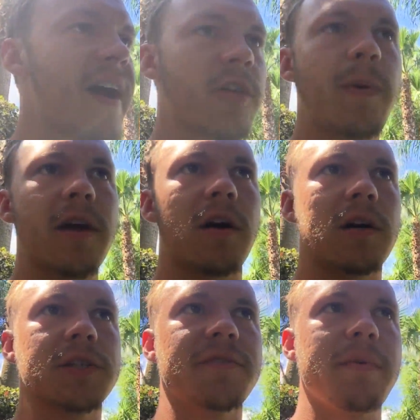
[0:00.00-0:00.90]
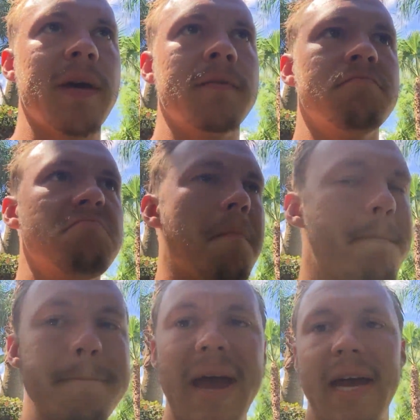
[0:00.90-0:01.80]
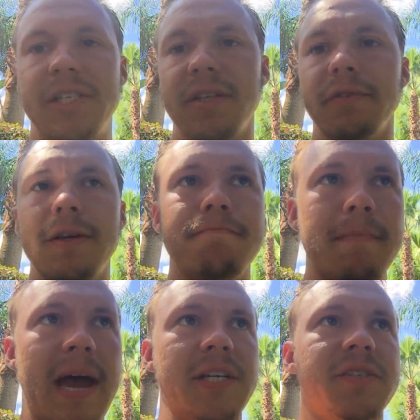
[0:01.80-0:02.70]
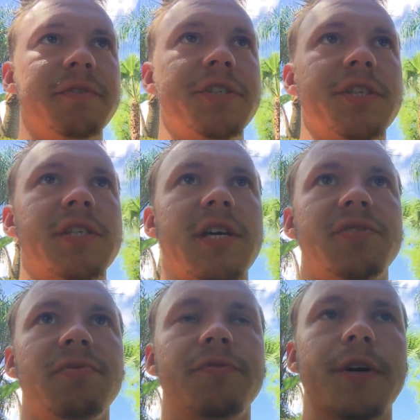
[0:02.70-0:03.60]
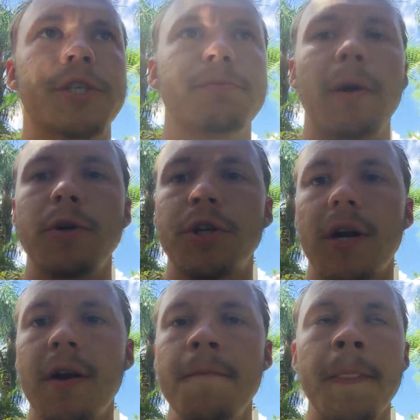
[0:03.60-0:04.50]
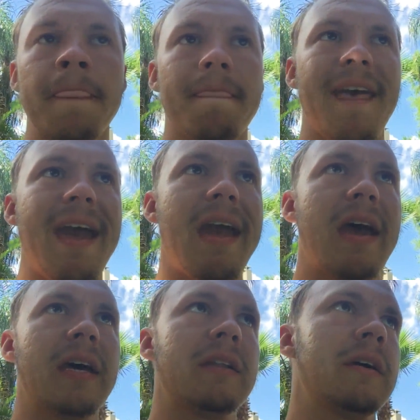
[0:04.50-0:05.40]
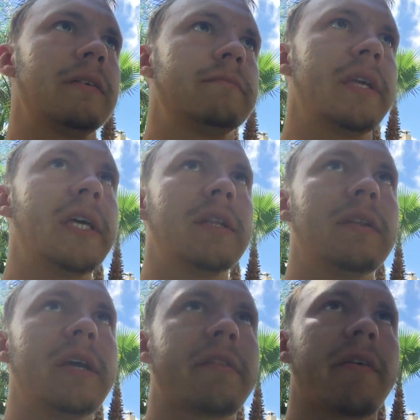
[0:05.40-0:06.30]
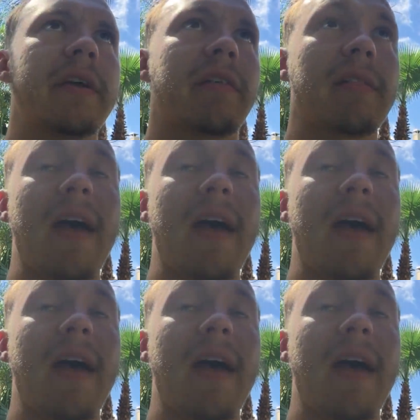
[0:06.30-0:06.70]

fast pay calls have been massively, massively successful for exposure, and it it's it's